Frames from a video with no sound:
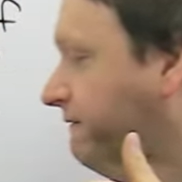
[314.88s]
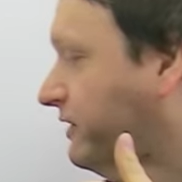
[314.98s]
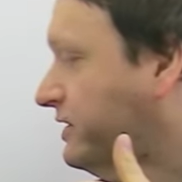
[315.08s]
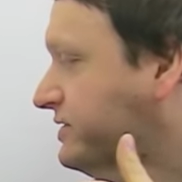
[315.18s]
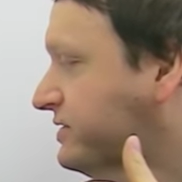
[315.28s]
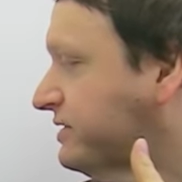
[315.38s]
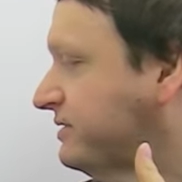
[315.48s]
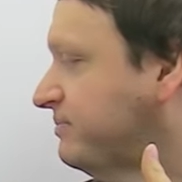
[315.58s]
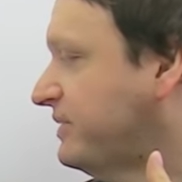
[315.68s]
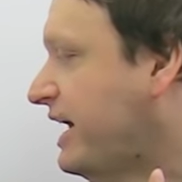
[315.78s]
First,
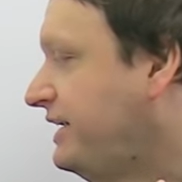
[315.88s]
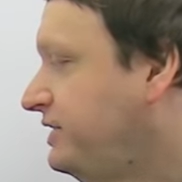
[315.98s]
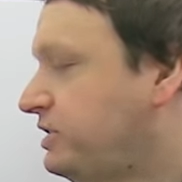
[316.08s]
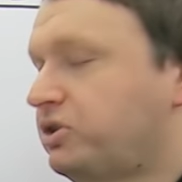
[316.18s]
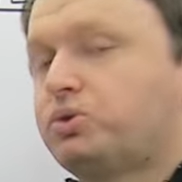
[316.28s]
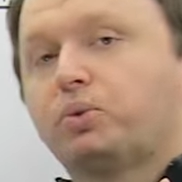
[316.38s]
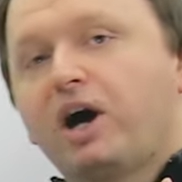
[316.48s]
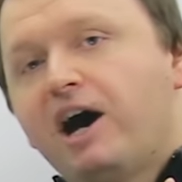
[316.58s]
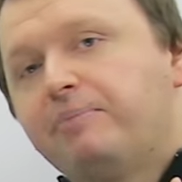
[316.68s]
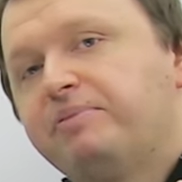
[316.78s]
I need to
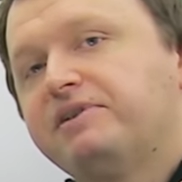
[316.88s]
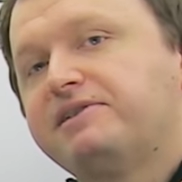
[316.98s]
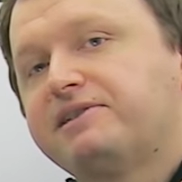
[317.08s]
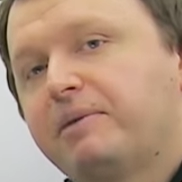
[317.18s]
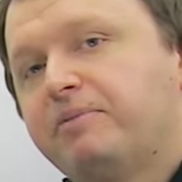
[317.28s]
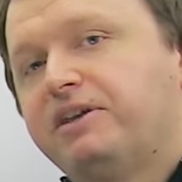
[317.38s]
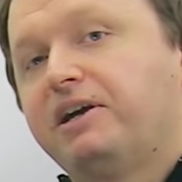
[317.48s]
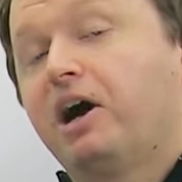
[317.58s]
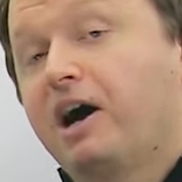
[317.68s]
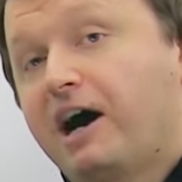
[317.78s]
drop
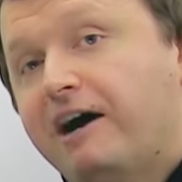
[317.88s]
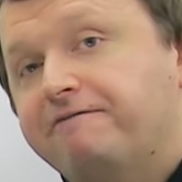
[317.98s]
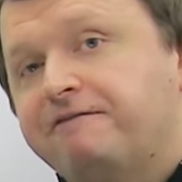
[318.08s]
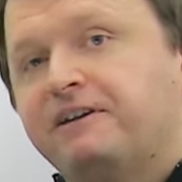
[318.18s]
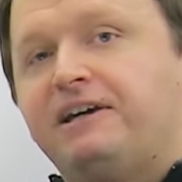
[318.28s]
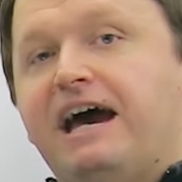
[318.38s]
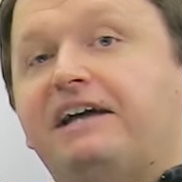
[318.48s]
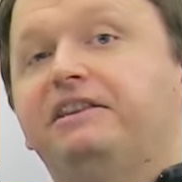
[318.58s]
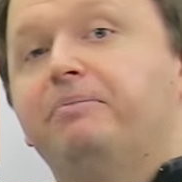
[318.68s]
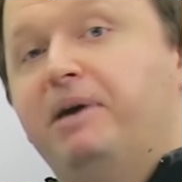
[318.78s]
something off
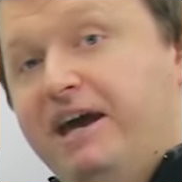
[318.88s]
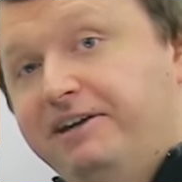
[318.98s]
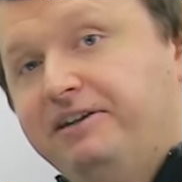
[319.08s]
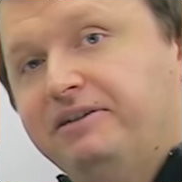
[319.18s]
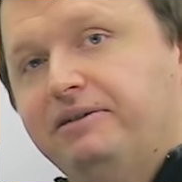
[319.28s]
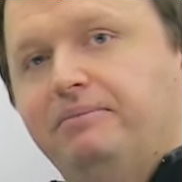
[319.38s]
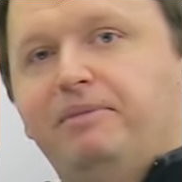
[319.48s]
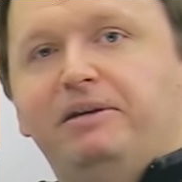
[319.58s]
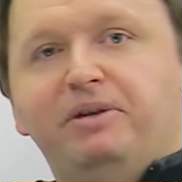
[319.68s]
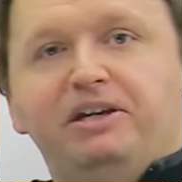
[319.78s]
at the bank,
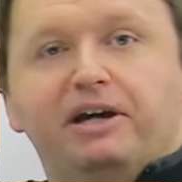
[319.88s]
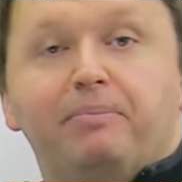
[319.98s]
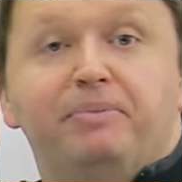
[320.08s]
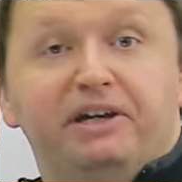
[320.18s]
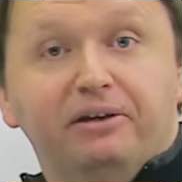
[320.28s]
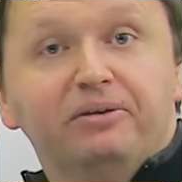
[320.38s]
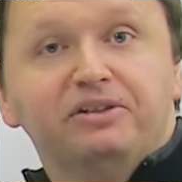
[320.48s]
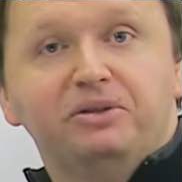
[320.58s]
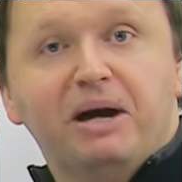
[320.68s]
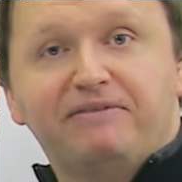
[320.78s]
maybe a bill
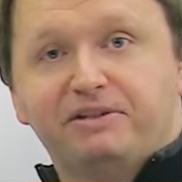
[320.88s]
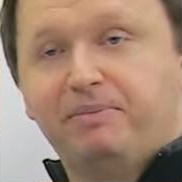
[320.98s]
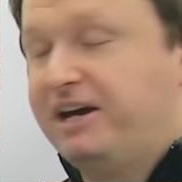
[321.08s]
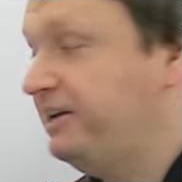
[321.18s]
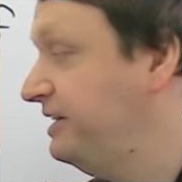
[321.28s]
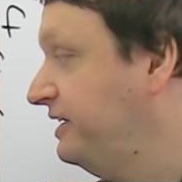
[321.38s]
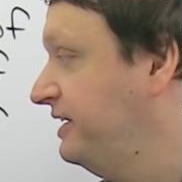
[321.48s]
you have to pay,